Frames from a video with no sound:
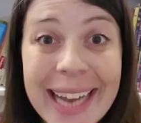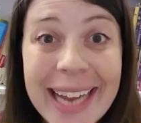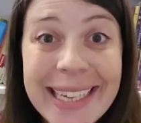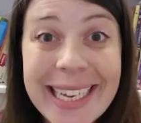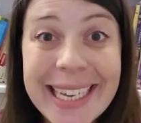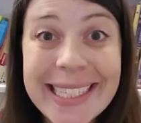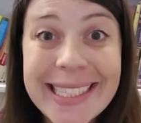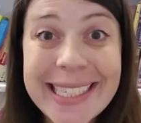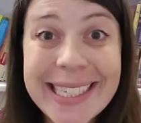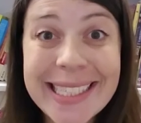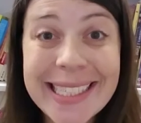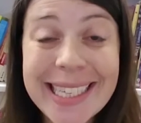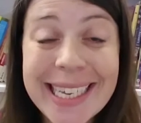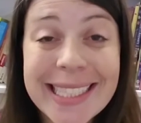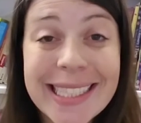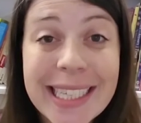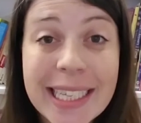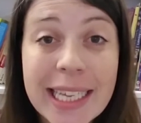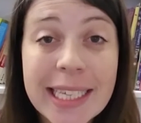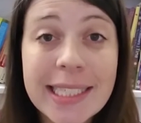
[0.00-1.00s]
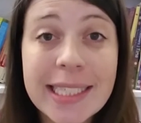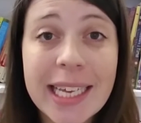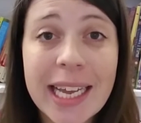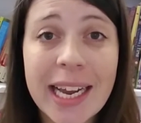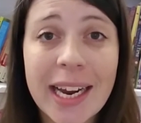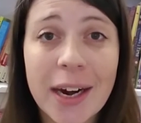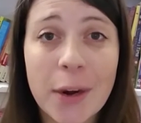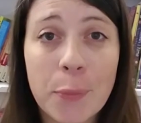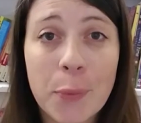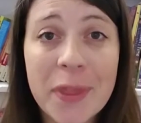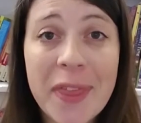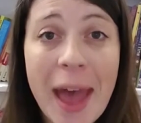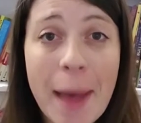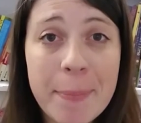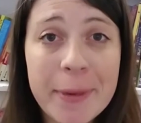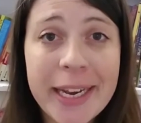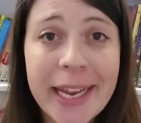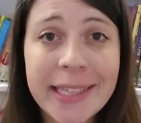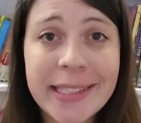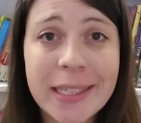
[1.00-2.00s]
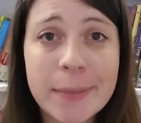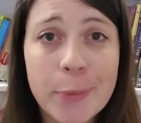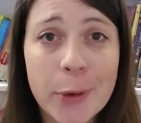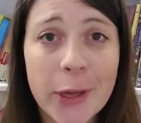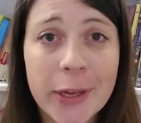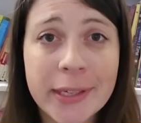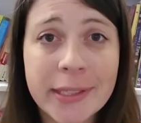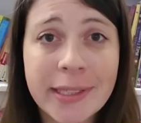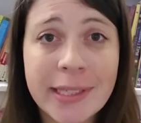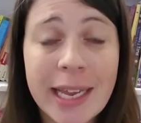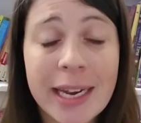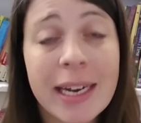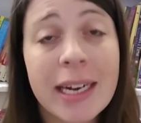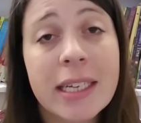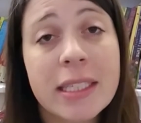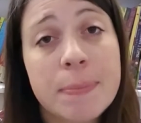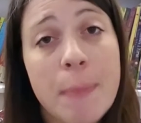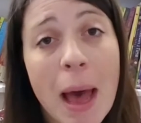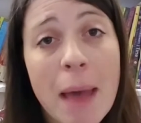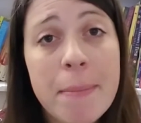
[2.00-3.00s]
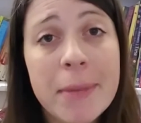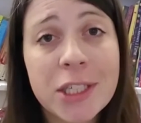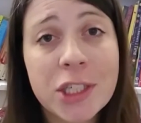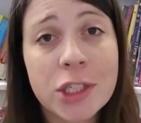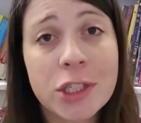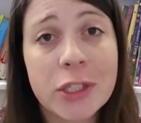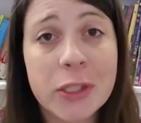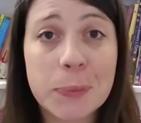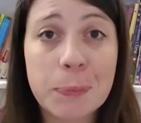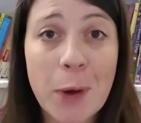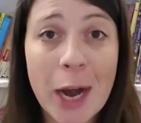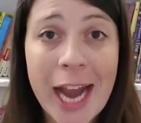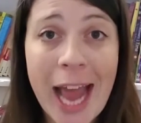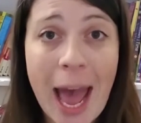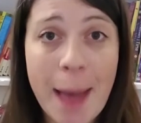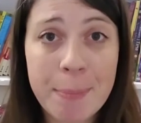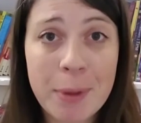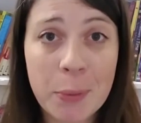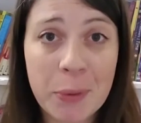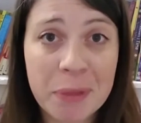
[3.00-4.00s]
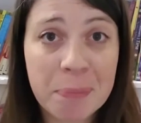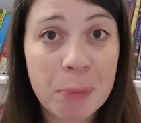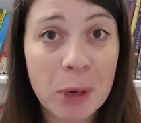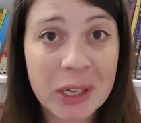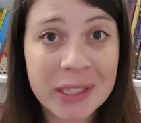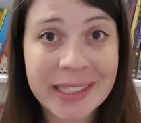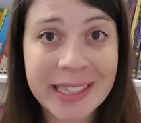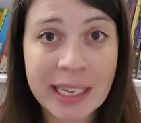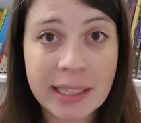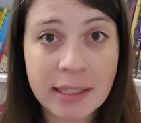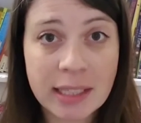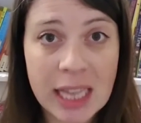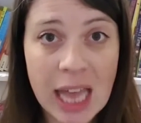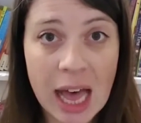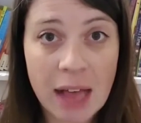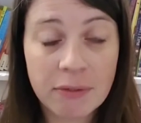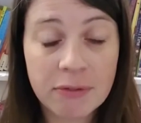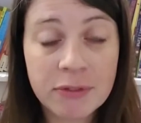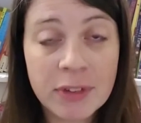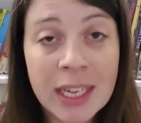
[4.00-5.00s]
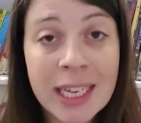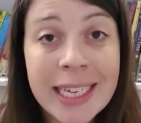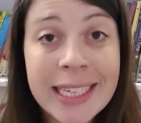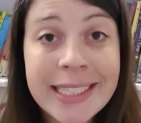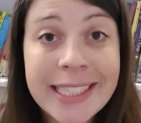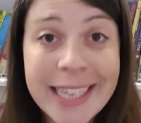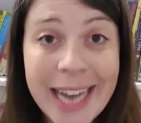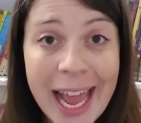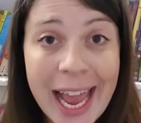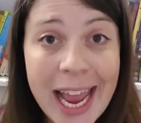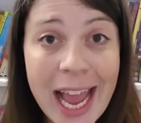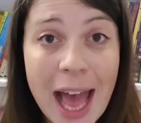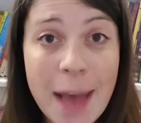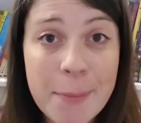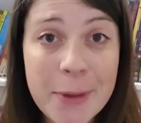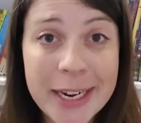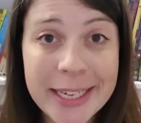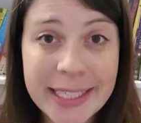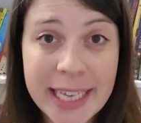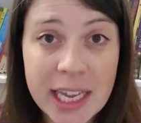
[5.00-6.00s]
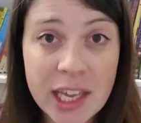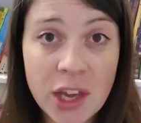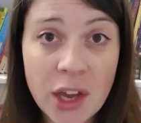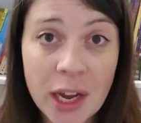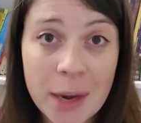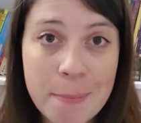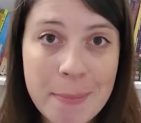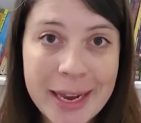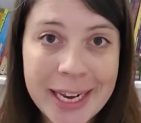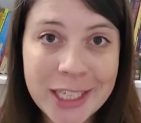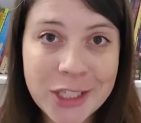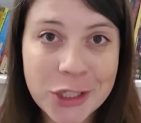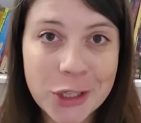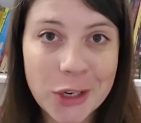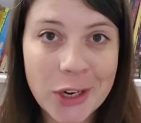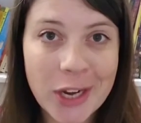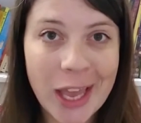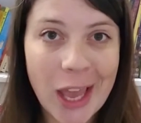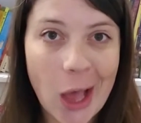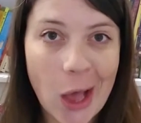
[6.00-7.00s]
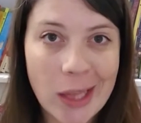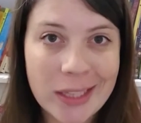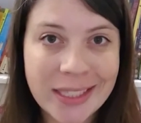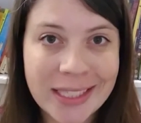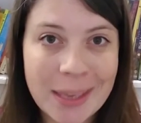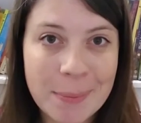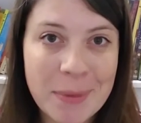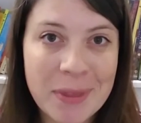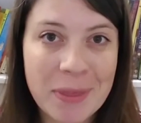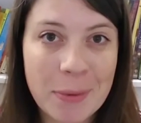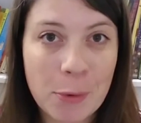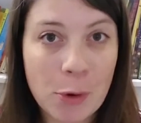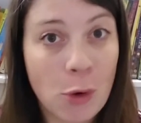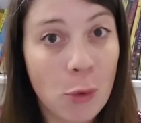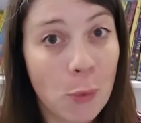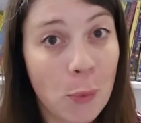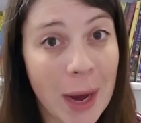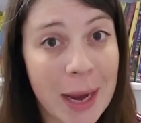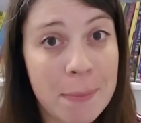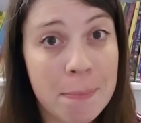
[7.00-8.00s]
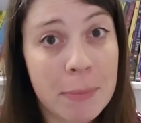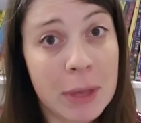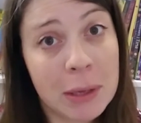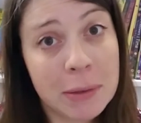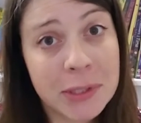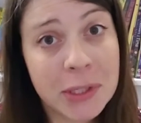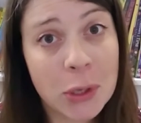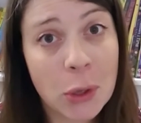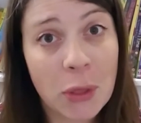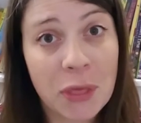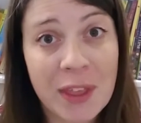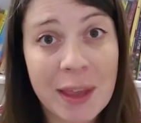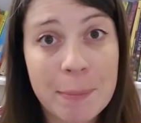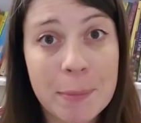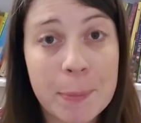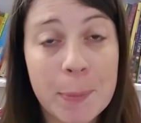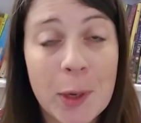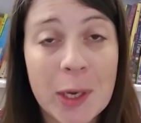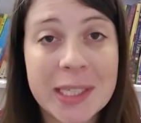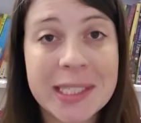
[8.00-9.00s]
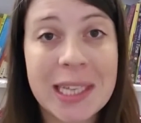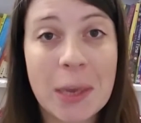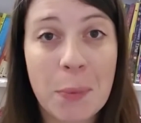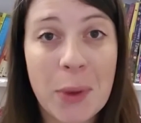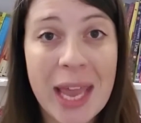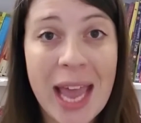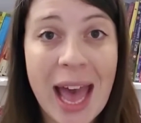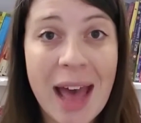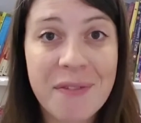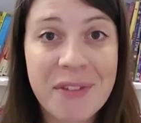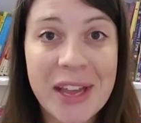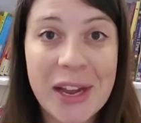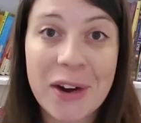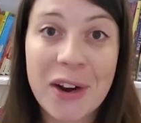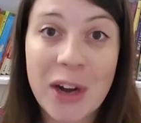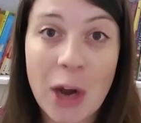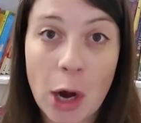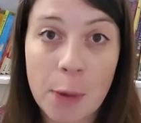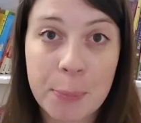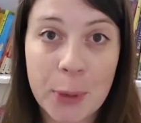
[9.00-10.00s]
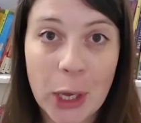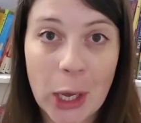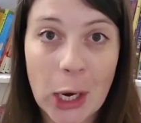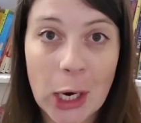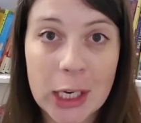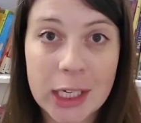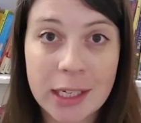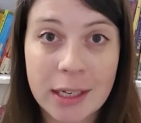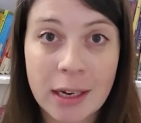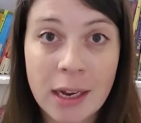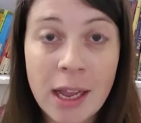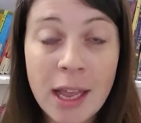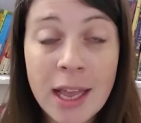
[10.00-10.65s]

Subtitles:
Hi Daisies, it's Alyssa here with Happy Daisy Books, and it is my mission to spread happy with books kids love. Today, I'm going to take you on a mini journey on some of the great musical themed books that we have here in our book garden.